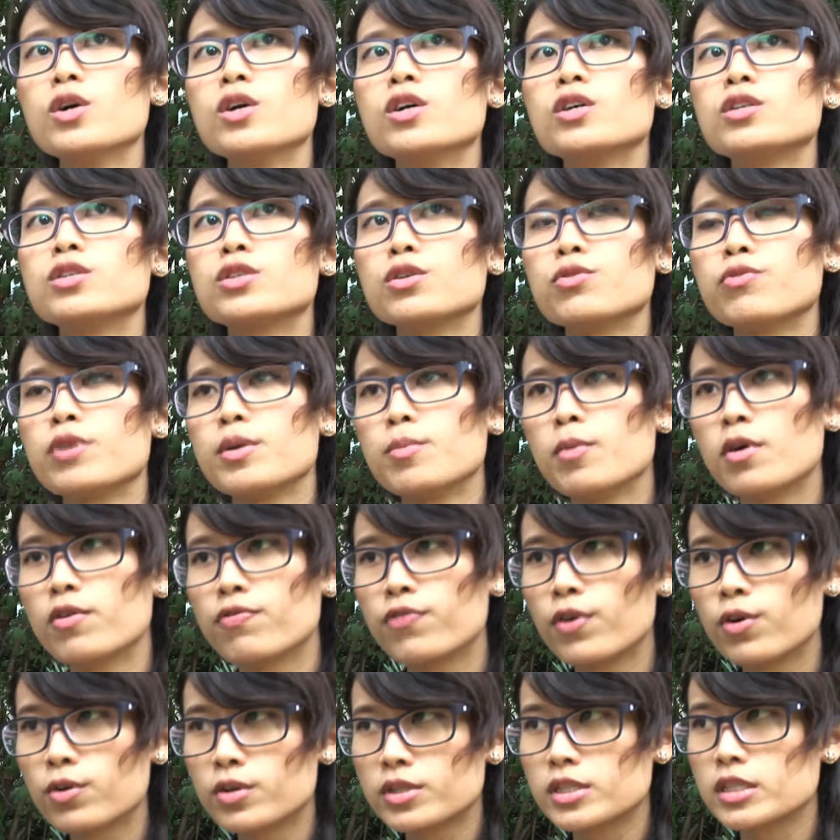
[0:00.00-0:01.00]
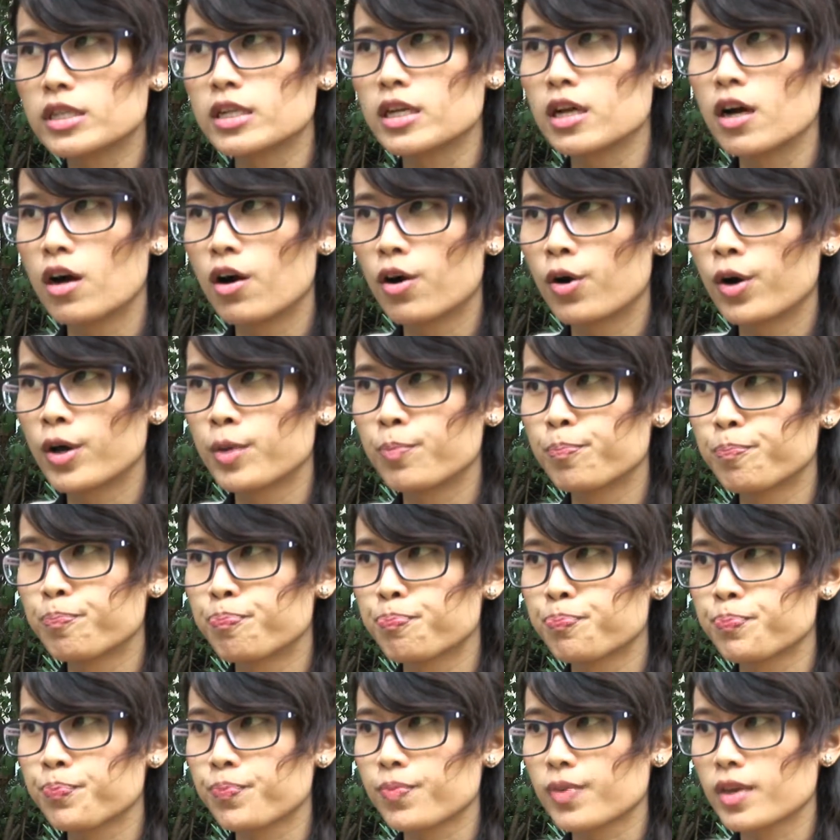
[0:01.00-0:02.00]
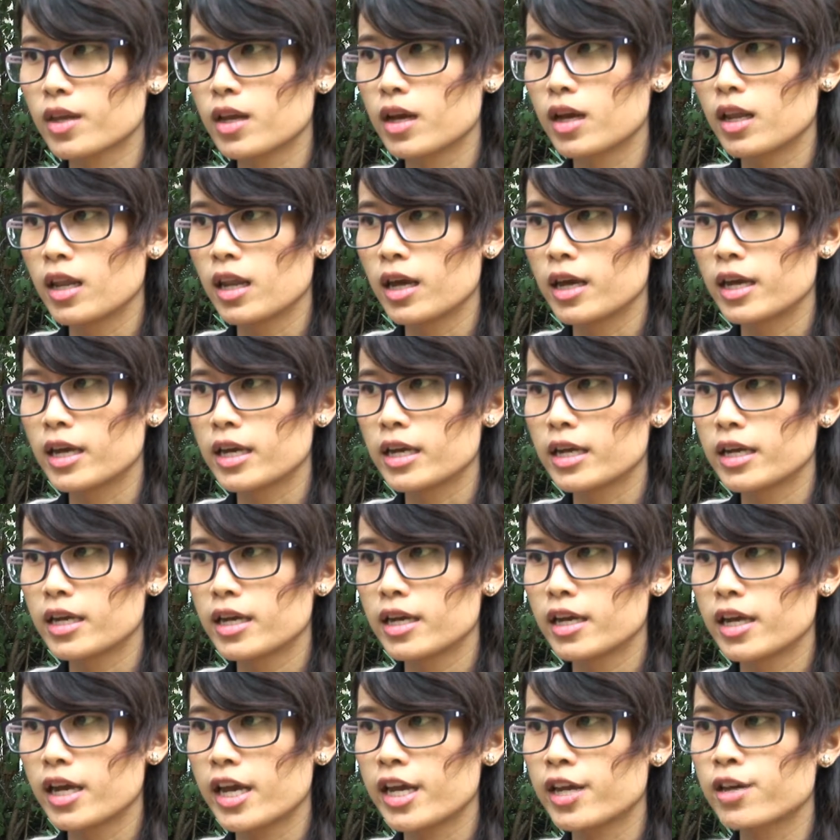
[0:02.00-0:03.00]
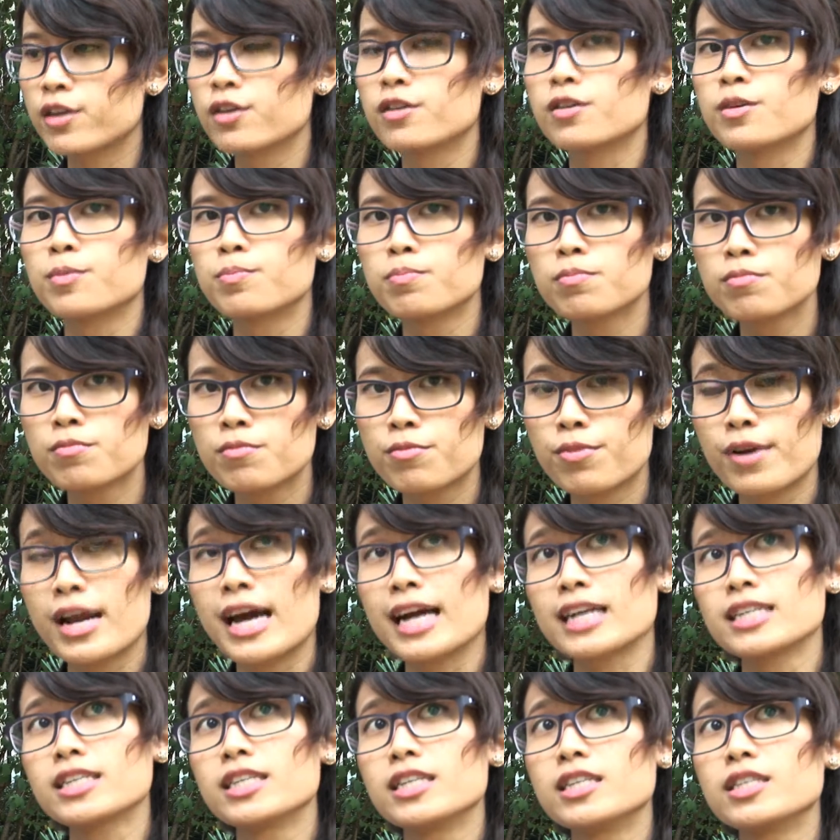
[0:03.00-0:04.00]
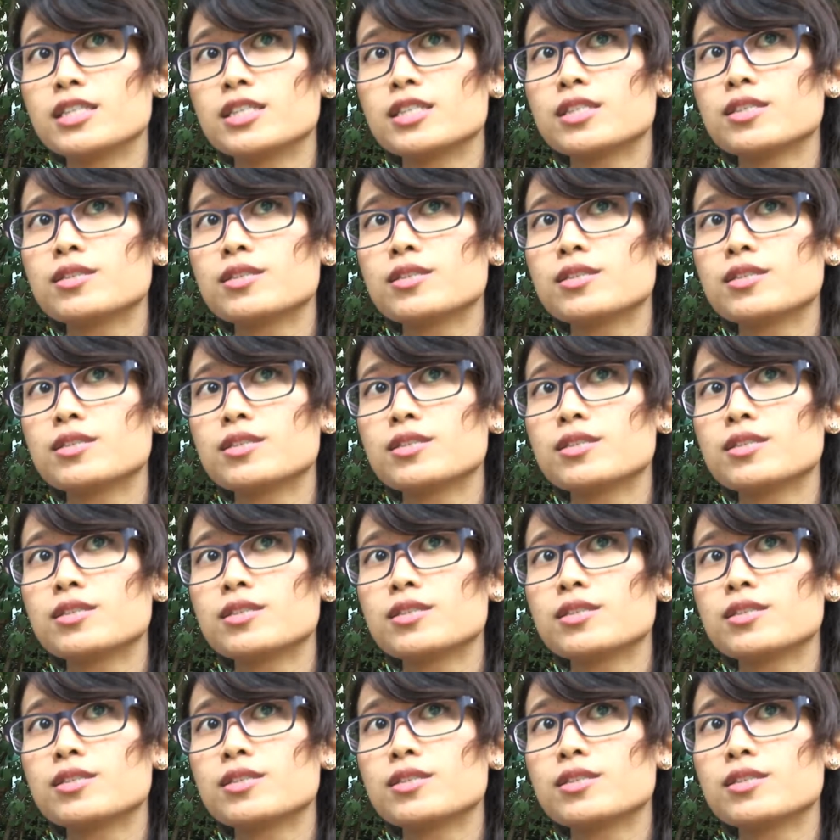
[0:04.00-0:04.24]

So we're more focusing on like inner practice